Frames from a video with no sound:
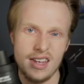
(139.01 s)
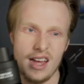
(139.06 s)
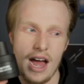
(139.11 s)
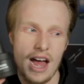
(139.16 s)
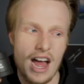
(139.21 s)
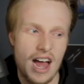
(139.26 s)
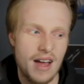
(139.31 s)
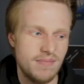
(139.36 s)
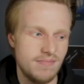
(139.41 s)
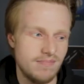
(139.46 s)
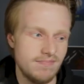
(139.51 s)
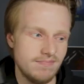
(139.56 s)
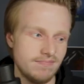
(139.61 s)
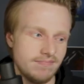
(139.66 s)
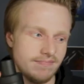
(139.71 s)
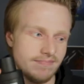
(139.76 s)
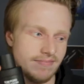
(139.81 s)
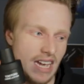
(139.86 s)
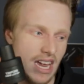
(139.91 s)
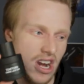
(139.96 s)
um,
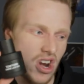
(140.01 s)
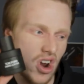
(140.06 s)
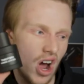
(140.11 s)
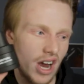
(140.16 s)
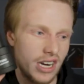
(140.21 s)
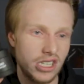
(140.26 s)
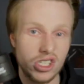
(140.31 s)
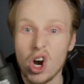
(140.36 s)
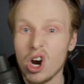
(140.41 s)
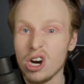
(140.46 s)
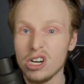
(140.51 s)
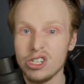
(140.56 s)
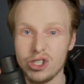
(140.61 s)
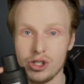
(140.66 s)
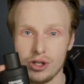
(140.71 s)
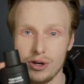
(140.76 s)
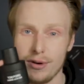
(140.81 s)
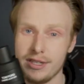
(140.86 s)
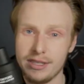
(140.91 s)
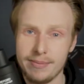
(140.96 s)
and not as
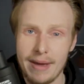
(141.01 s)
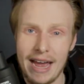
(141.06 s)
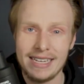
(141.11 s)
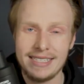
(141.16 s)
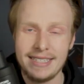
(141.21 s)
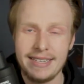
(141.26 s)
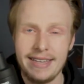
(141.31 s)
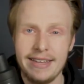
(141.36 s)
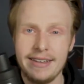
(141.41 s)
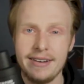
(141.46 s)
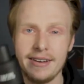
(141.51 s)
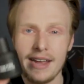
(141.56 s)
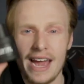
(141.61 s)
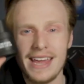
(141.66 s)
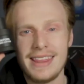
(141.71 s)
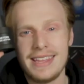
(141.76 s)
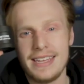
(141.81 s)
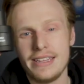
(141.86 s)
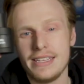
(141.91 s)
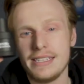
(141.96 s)
harsh or as masculine,
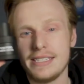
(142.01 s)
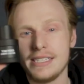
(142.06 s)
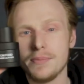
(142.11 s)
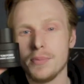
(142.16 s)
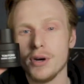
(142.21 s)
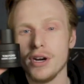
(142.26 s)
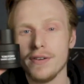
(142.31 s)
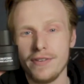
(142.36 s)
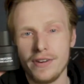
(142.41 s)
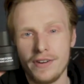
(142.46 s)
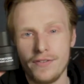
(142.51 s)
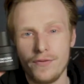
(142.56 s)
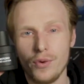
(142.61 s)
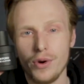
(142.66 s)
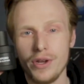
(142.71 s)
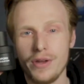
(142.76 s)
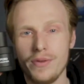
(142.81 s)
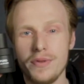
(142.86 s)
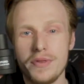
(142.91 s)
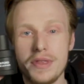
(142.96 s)
I think this is perfect
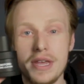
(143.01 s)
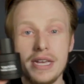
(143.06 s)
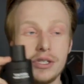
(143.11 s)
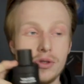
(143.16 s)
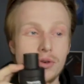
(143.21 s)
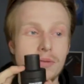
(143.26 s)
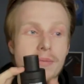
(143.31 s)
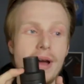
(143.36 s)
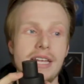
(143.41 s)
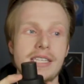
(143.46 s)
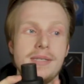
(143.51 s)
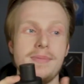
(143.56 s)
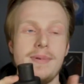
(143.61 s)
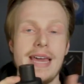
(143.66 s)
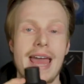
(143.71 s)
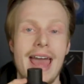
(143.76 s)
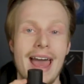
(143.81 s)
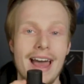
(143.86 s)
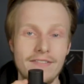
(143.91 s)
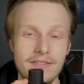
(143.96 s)
for you. This reminds
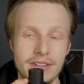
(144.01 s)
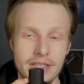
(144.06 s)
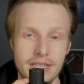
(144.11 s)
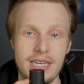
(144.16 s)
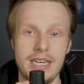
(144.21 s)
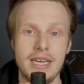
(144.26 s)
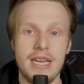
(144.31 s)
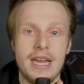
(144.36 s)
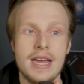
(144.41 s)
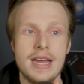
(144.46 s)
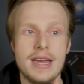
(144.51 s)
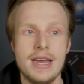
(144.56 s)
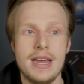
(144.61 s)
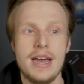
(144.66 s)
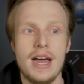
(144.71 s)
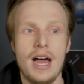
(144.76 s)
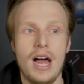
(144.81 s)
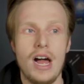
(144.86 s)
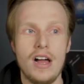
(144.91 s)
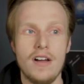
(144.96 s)
me heavily
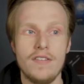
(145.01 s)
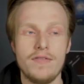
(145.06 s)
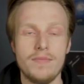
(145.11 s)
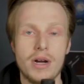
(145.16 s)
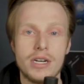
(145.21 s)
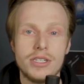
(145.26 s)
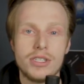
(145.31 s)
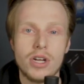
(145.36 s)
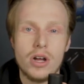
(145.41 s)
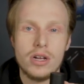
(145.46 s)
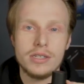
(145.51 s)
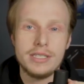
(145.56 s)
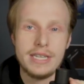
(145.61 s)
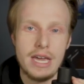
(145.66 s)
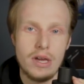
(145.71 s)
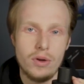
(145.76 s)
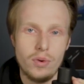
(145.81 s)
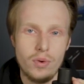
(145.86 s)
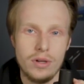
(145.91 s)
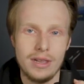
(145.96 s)
of Montale's
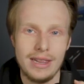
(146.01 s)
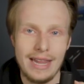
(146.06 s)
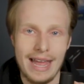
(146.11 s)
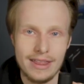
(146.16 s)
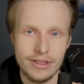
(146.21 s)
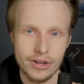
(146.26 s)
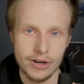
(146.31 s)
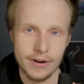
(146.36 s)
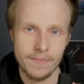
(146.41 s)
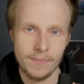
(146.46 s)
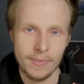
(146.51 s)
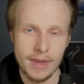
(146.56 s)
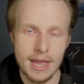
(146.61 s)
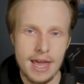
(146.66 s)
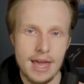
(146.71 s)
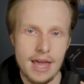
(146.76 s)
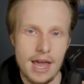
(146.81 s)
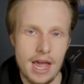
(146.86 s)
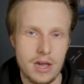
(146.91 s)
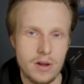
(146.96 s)
Aoud leather.
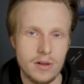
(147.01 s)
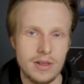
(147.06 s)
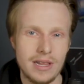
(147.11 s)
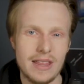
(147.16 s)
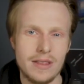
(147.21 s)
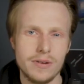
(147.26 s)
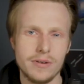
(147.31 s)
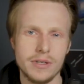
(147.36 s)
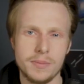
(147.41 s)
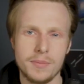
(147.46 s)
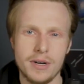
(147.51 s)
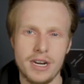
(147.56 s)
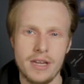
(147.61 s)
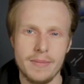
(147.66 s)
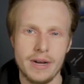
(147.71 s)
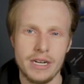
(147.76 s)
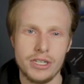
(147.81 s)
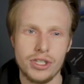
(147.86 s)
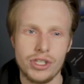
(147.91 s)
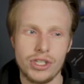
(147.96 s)
Aoud leather is pretty
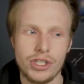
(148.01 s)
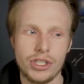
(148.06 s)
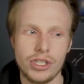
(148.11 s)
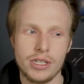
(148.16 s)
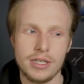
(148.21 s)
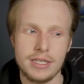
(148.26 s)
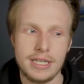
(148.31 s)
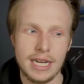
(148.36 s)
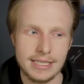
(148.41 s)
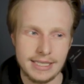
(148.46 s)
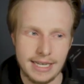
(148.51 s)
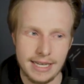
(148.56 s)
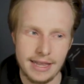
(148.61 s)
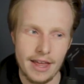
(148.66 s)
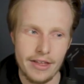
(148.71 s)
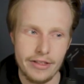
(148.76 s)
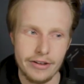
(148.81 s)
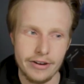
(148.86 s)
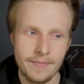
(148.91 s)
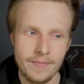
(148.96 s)
much Tuscan
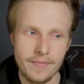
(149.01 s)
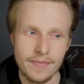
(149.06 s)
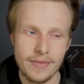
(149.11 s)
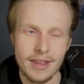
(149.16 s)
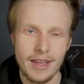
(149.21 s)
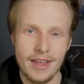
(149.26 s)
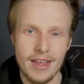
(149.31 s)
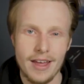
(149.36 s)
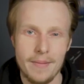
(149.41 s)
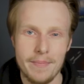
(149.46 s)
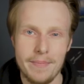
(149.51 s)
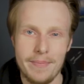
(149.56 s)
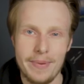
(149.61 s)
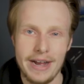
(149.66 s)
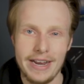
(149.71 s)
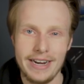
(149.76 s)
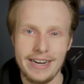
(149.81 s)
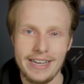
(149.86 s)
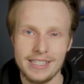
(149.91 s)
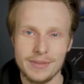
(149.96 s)
leather,
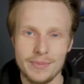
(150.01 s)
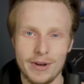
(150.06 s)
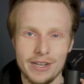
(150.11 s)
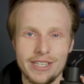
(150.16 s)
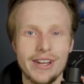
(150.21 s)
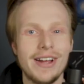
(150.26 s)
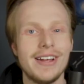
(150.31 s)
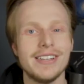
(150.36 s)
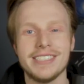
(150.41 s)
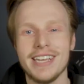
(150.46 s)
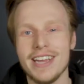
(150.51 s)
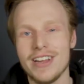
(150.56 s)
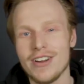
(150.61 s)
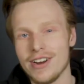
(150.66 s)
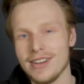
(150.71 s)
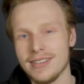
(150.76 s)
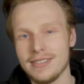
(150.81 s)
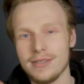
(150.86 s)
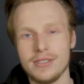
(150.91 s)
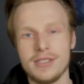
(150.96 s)
but it's Montale's take
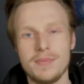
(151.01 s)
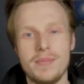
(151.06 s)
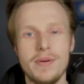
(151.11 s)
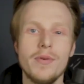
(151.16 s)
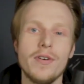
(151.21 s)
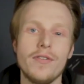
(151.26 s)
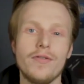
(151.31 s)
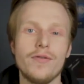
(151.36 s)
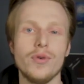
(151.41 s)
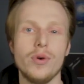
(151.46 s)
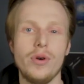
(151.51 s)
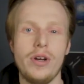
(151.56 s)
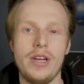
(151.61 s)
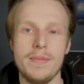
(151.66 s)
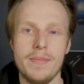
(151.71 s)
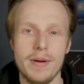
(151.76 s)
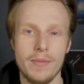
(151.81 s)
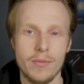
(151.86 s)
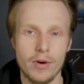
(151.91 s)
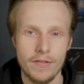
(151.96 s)
on it, so it's a bit more
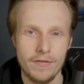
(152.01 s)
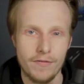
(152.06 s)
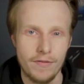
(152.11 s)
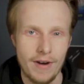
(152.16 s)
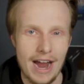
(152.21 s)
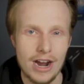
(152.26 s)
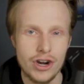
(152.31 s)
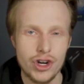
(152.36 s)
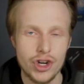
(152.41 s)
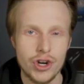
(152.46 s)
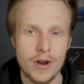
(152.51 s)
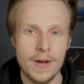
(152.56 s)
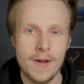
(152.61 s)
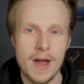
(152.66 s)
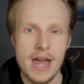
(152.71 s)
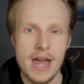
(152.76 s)
fruity, a bit more fresh,